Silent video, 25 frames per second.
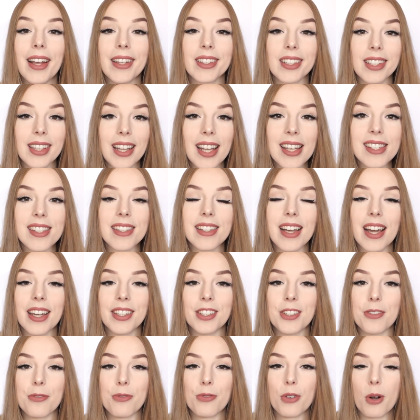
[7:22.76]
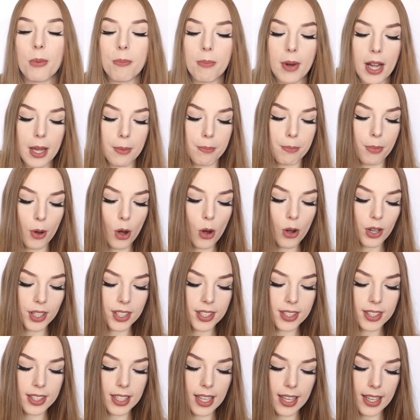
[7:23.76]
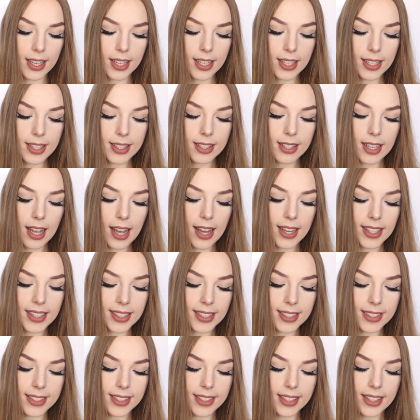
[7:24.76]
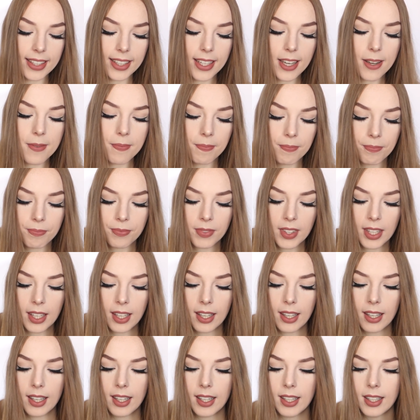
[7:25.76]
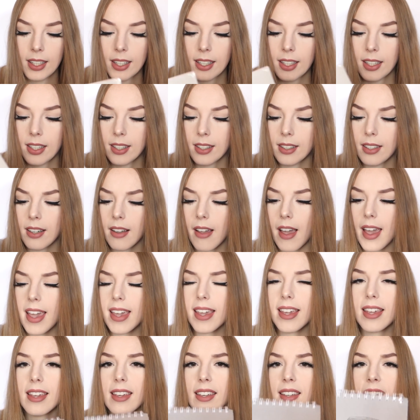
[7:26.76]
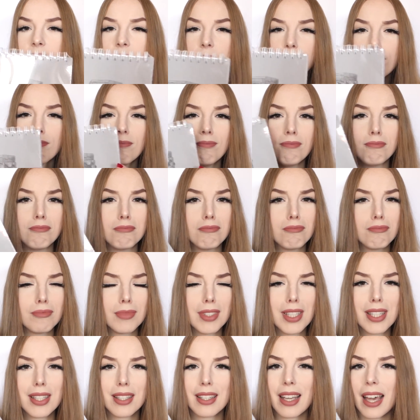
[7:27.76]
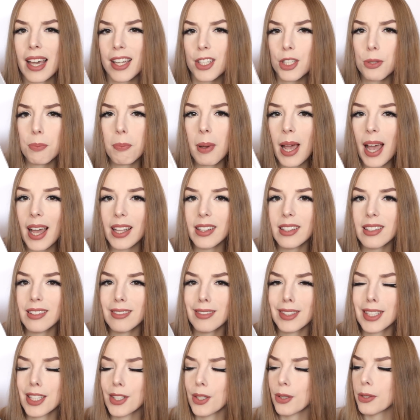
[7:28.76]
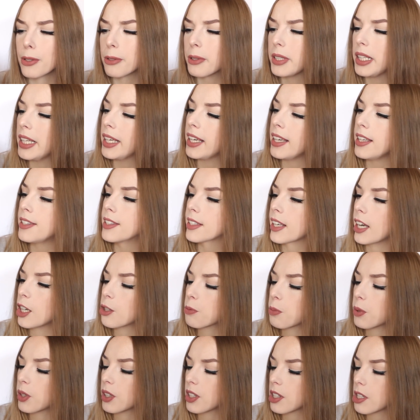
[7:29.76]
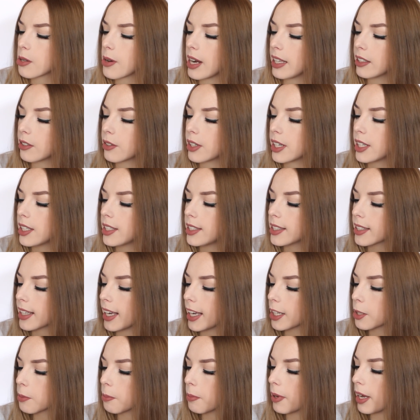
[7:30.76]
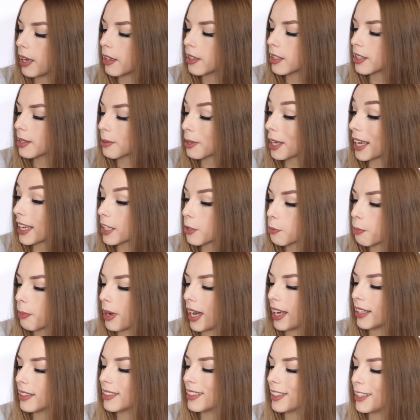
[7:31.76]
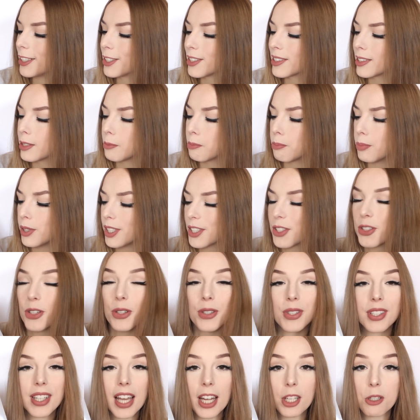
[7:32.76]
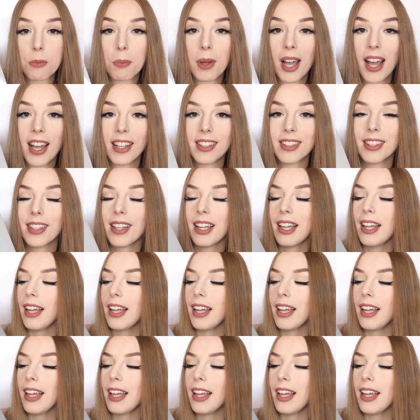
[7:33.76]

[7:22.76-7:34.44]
And the last item from my box is, I see a sketch pad. It's not really a sketchbook, it's rather a sketch pad. It's a Bristol sketch pad,